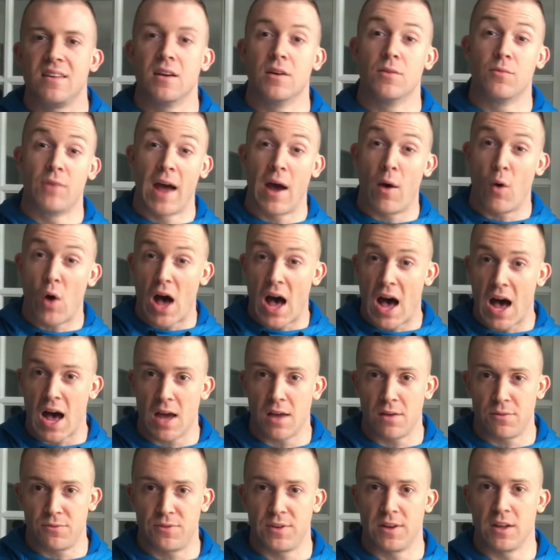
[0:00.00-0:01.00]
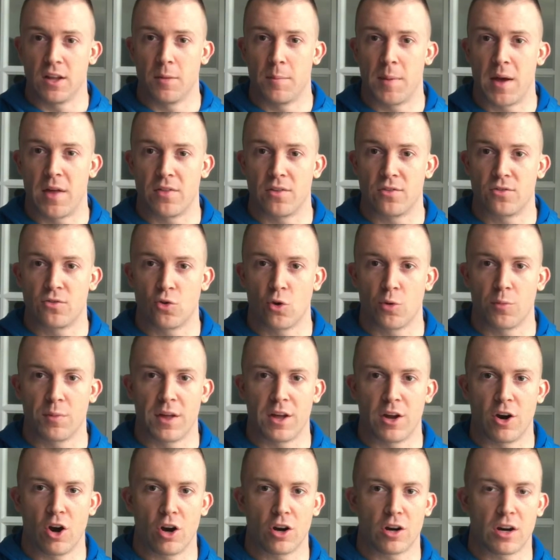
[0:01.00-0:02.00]
of how I feel about the Stormlight
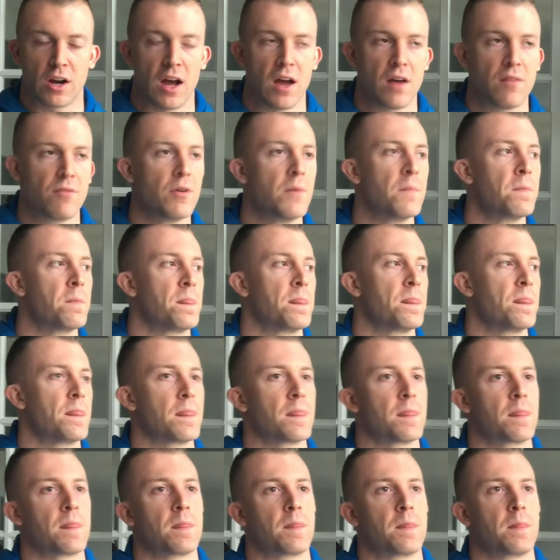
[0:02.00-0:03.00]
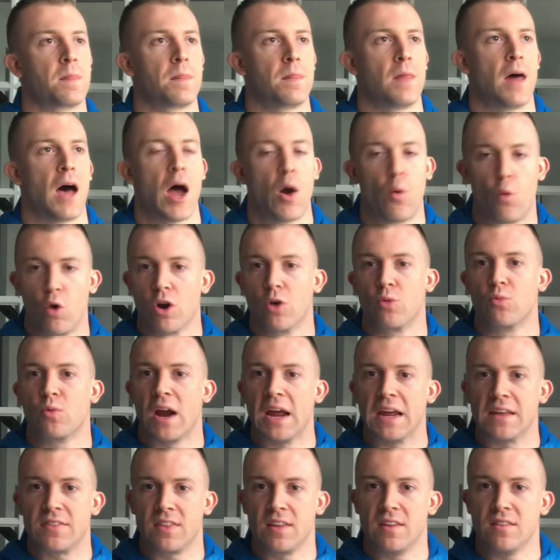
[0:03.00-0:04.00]
Archive, I want to
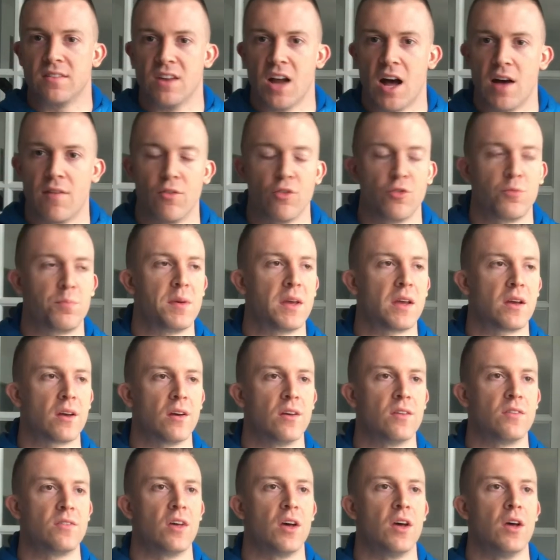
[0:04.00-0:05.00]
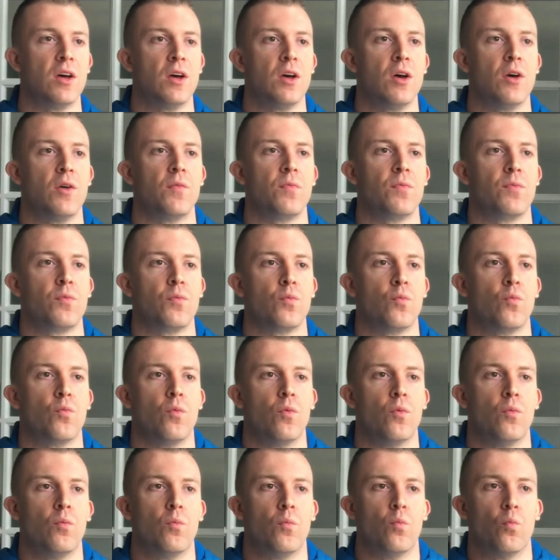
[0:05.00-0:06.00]
rank these novels because
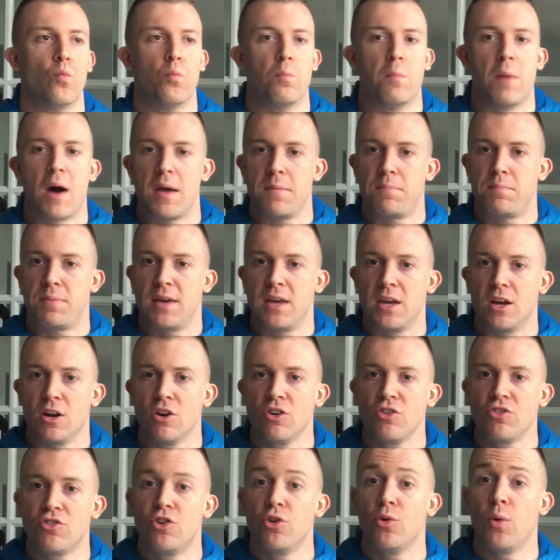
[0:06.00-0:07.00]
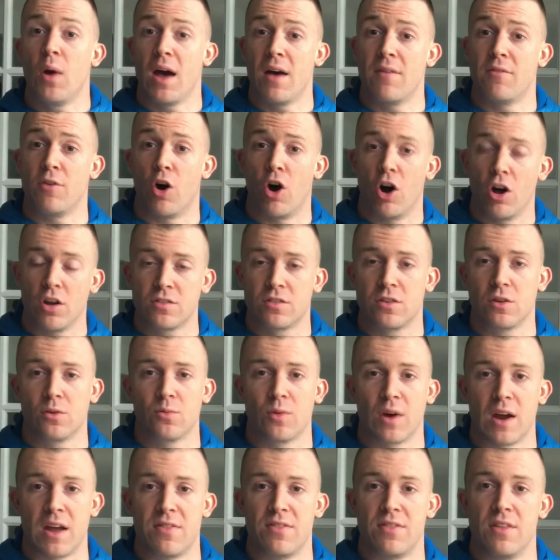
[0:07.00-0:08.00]
my peers who have also
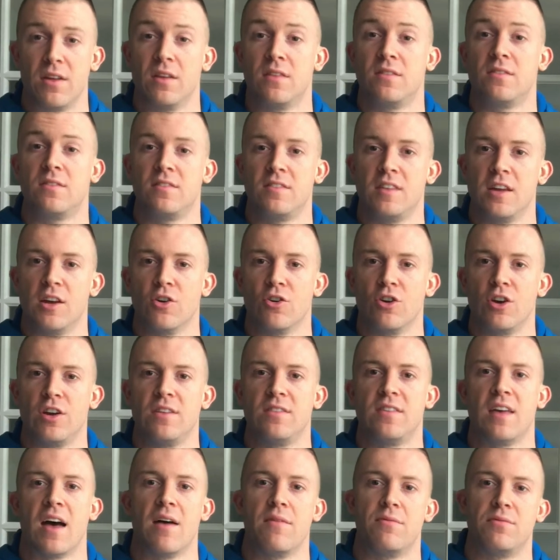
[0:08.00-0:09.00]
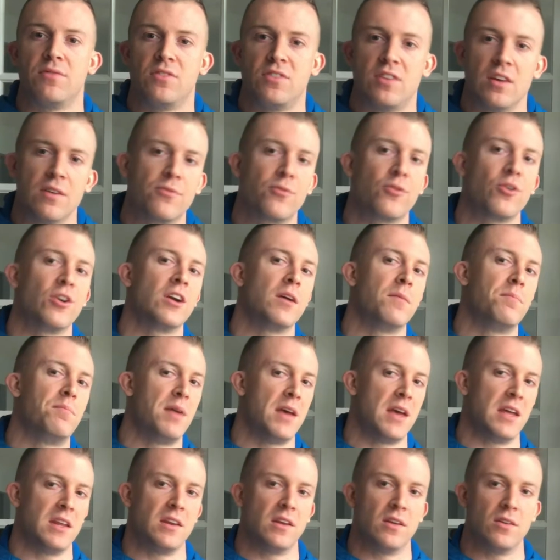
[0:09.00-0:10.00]
read this series have differing
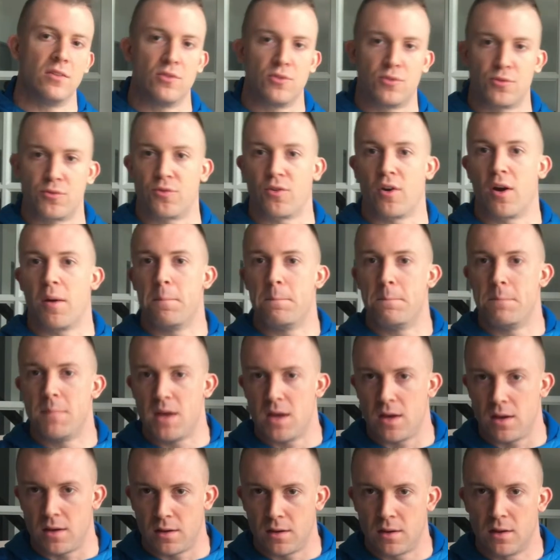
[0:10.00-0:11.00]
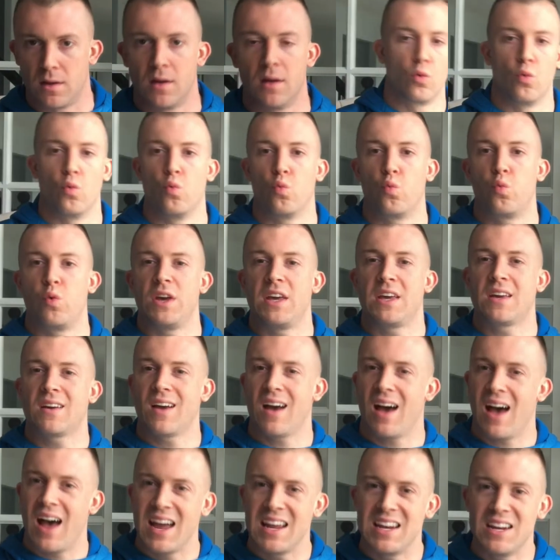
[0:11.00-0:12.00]
opinions from me. We
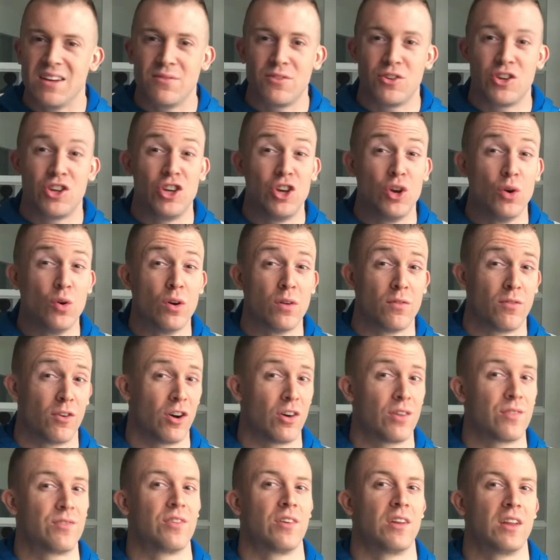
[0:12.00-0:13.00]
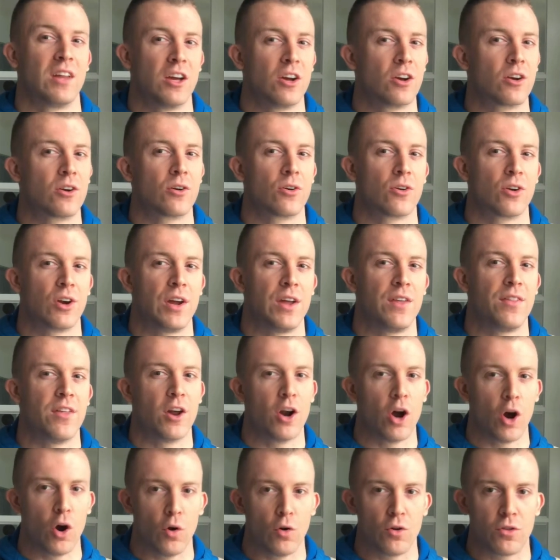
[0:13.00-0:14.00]
kind of universally agree that
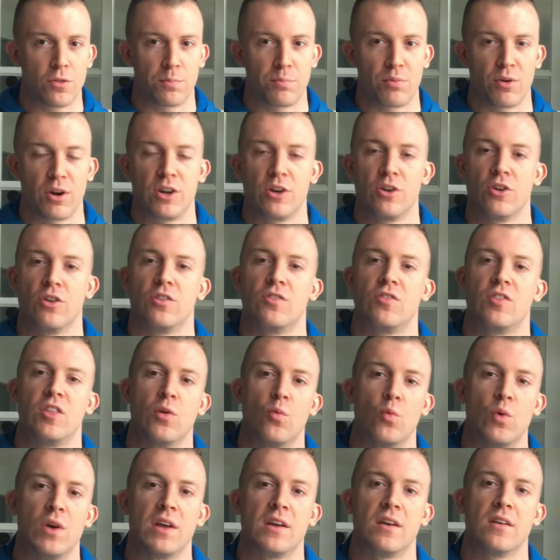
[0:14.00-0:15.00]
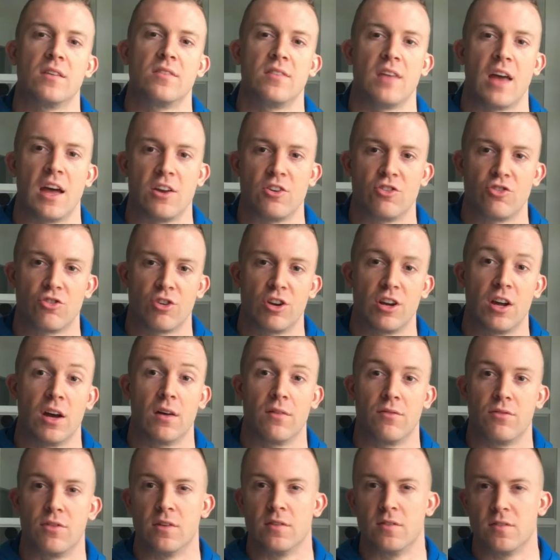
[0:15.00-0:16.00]
Oathbringer is the weakest entry
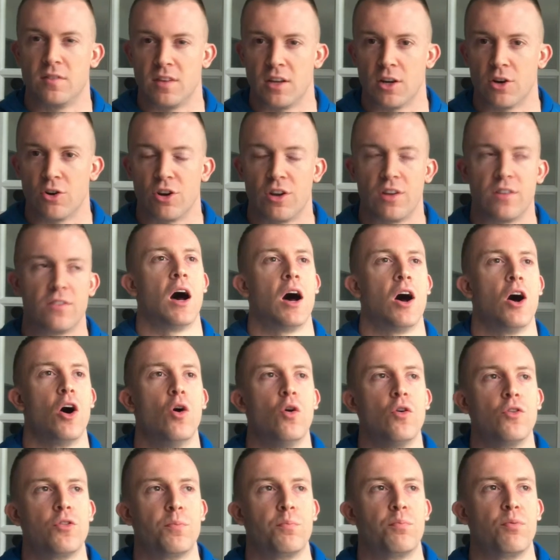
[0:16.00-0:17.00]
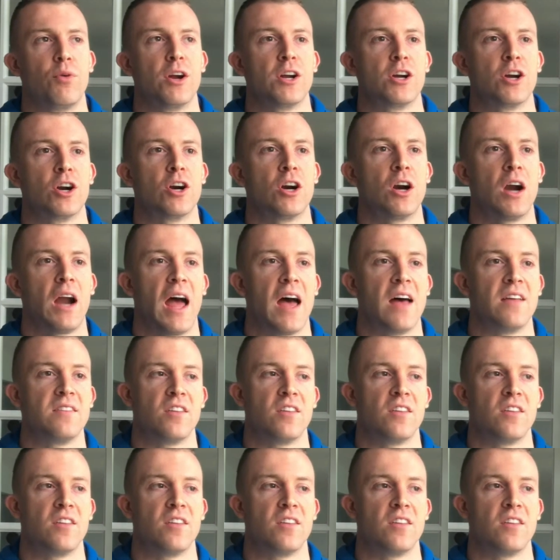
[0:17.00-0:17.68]
of the series. Oathbringer has